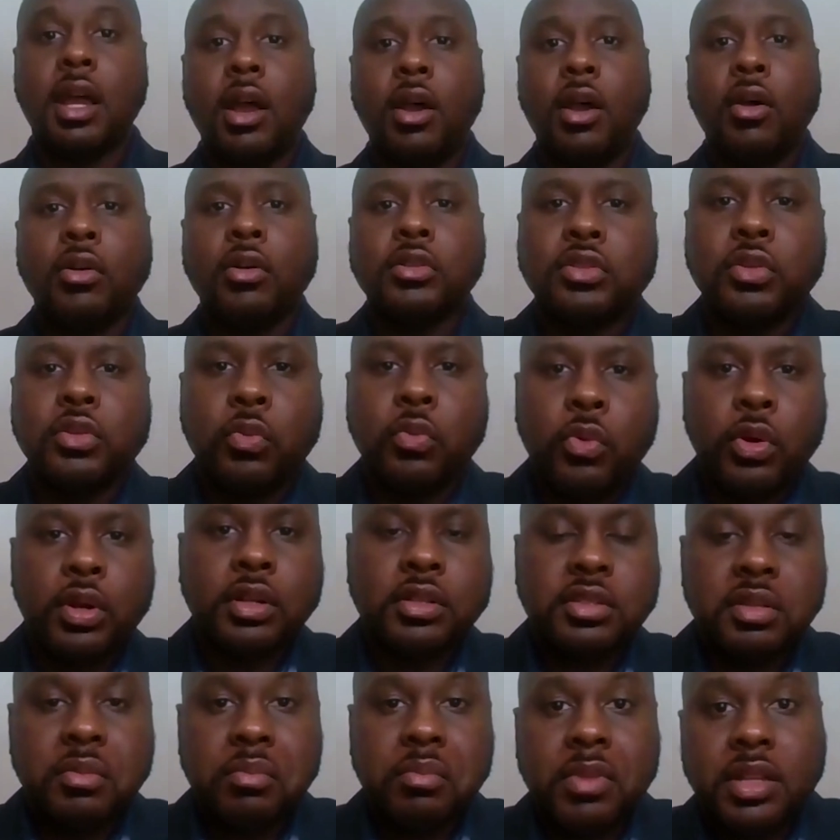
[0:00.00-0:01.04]
I also
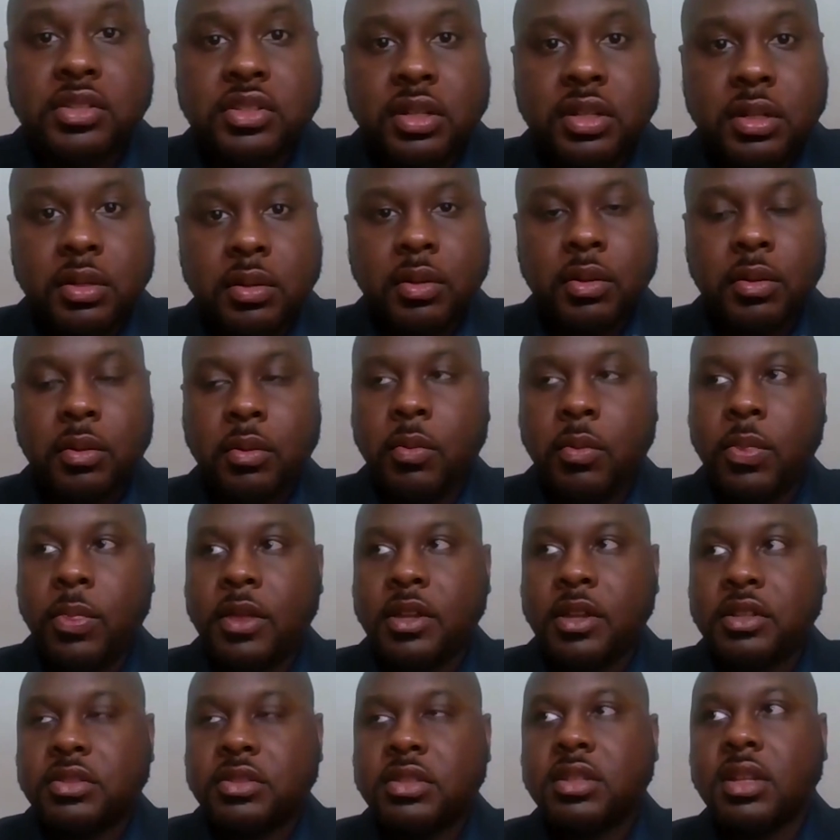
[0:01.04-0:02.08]
wanted to mention
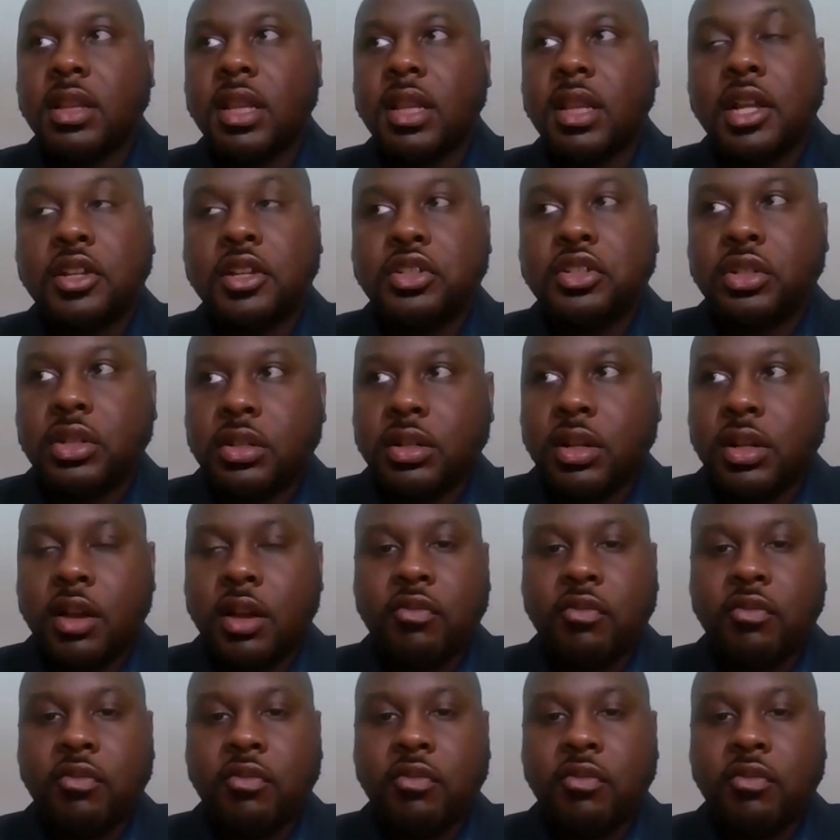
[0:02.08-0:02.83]
the selection